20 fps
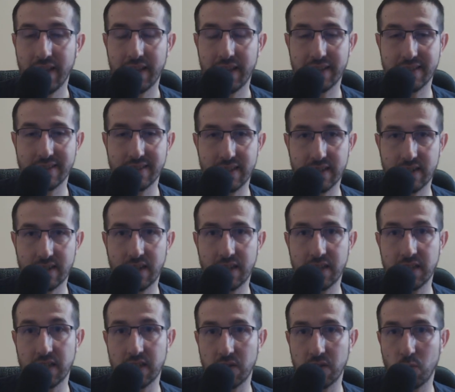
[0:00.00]

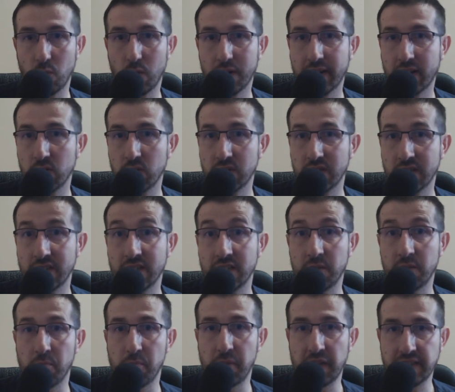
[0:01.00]
exactly what I consider
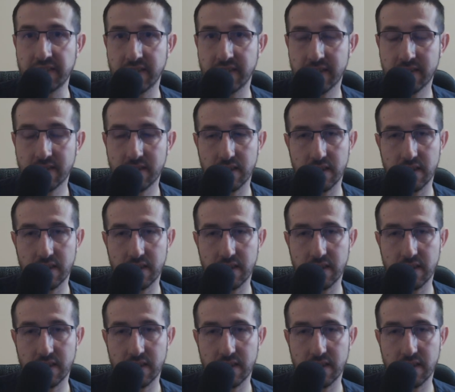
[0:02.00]
the basics,